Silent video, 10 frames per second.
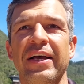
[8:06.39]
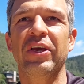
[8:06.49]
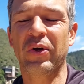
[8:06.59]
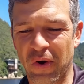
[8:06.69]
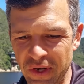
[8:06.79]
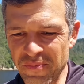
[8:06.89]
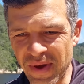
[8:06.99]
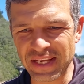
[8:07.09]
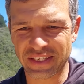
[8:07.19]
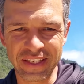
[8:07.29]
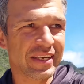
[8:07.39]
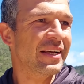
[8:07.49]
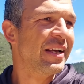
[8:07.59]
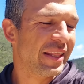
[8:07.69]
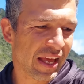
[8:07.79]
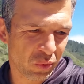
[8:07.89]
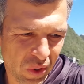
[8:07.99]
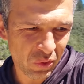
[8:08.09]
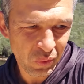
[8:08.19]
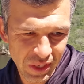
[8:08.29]
You can't imagine that
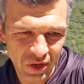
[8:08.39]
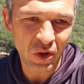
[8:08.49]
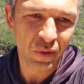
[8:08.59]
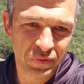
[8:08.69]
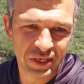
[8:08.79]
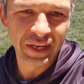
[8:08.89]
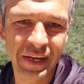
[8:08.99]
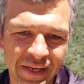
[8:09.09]
1 week after